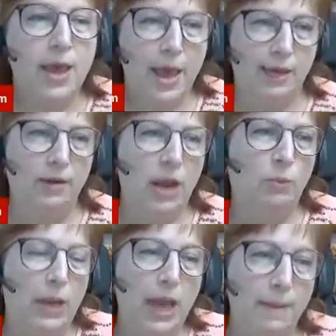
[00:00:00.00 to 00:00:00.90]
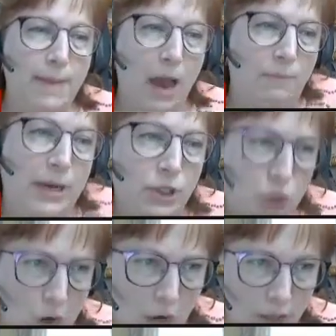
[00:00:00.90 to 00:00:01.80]
And we come out much
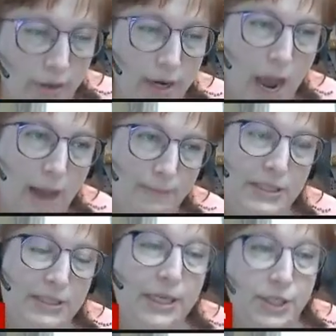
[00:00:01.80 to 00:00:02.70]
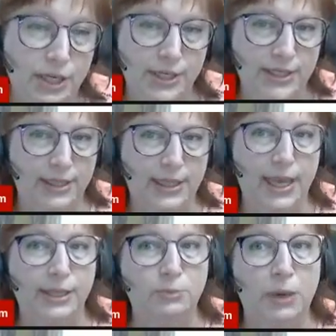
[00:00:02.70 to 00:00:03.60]
stronger in opposition to things.